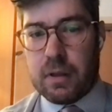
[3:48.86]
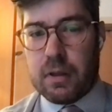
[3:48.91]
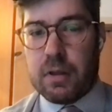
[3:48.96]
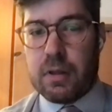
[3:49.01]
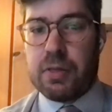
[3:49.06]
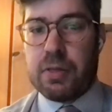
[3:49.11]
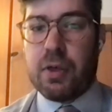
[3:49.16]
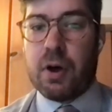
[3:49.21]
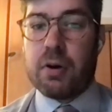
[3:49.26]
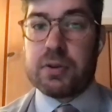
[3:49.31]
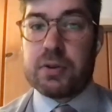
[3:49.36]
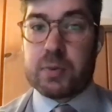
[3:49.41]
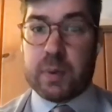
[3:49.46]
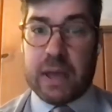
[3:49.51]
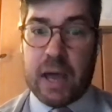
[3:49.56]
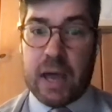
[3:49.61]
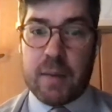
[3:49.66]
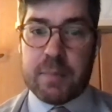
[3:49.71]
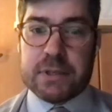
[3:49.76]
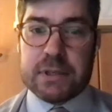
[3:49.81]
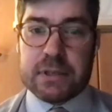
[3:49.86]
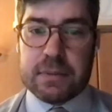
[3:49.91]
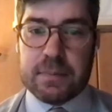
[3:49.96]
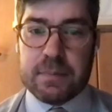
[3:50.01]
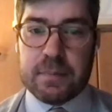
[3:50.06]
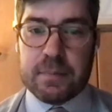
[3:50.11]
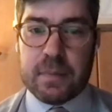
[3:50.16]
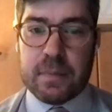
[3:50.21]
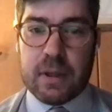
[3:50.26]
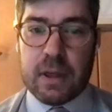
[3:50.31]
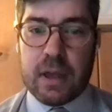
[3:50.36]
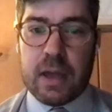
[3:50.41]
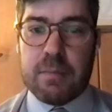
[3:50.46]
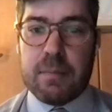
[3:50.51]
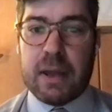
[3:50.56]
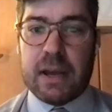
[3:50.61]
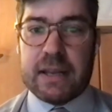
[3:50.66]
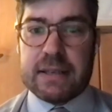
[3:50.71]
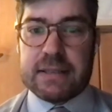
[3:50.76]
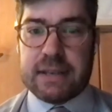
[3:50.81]
Those we helped, and
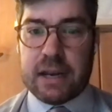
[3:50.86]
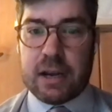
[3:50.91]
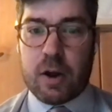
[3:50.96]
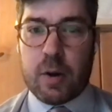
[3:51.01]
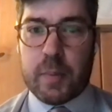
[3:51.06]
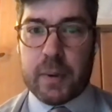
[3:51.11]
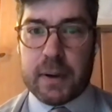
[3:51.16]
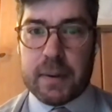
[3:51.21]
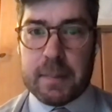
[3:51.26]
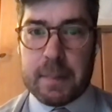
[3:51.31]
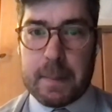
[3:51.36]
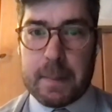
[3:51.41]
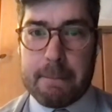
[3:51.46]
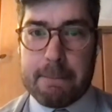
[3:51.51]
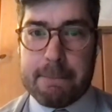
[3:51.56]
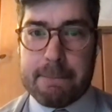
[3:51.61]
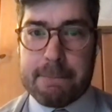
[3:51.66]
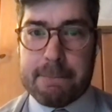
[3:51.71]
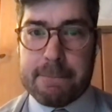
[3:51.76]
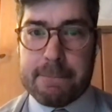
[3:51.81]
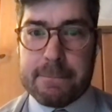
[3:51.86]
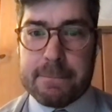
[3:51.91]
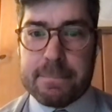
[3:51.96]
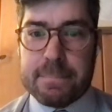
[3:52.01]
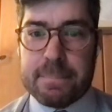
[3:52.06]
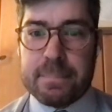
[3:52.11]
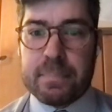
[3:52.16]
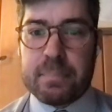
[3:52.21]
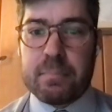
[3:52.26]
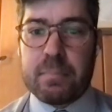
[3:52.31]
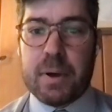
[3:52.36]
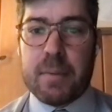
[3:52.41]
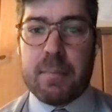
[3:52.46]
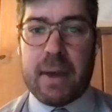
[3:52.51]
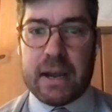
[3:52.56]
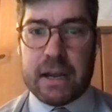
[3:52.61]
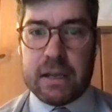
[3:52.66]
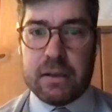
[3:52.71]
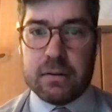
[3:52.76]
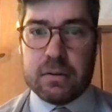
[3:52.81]
many stayed open. But
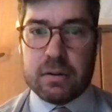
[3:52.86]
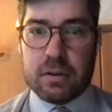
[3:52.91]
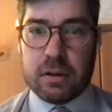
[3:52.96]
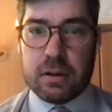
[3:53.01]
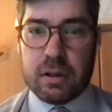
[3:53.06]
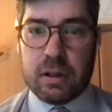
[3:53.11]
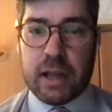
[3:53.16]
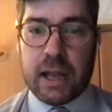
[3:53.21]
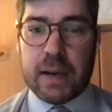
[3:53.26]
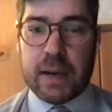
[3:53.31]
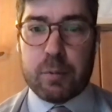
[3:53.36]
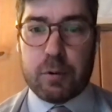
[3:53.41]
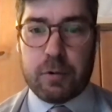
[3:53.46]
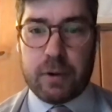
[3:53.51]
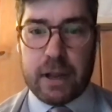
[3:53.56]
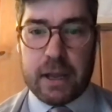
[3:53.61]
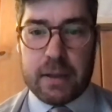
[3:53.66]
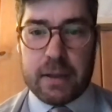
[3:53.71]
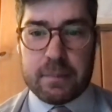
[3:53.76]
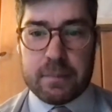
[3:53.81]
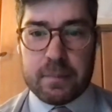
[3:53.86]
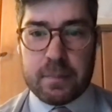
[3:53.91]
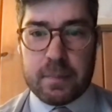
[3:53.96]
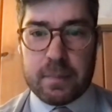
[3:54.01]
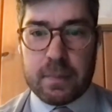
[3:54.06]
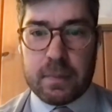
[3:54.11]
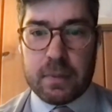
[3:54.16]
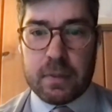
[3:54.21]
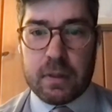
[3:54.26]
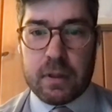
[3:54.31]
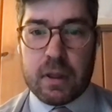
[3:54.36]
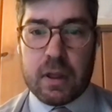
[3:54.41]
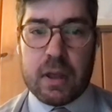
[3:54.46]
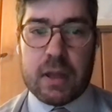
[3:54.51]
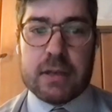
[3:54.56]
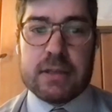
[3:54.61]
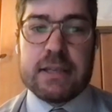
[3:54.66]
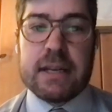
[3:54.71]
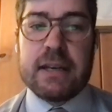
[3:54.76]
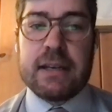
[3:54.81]
many, like Maria,
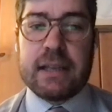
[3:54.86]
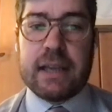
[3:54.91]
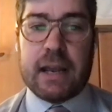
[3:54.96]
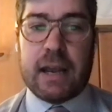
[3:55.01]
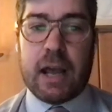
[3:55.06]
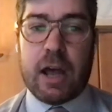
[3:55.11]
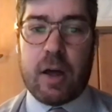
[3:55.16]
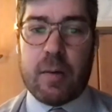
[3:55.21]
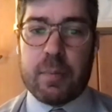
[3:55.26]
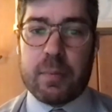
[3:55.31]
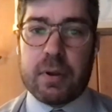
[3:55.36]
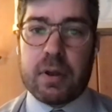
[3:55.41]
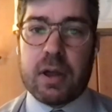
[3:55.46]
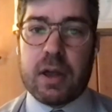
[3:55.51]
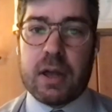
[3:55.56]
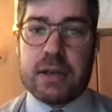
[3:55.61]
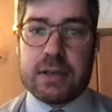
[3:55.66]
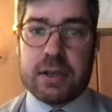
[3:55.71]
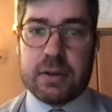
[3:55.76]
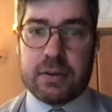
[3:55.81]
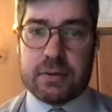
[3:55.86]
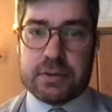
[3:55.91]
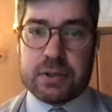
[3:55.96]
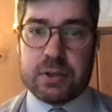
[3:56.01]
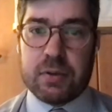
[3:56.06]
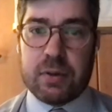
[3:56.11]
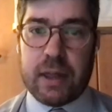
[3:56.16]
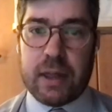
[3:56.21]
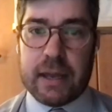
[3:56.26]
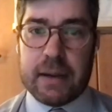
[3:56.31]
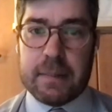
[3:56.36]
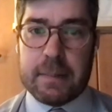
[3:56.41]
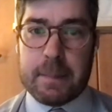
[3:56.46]
didn't get help until it was too late.